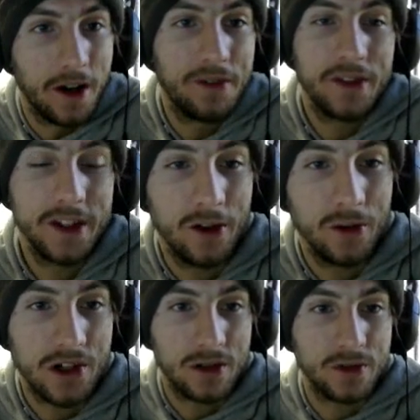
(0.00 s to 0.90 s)
I think the
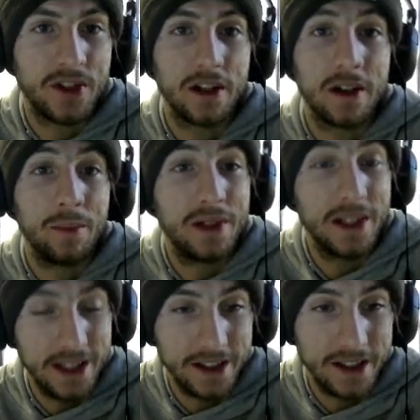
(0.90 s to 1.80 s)
whole track would sound
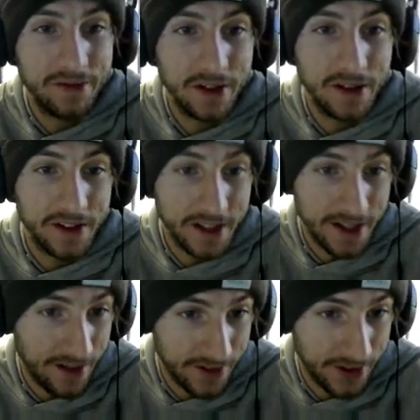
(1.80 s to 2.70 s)
completely different if I didn't
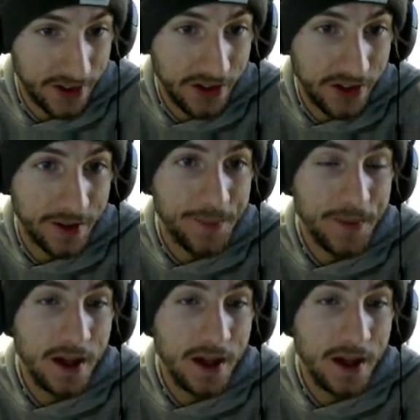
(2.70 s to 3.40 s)
have these things in it.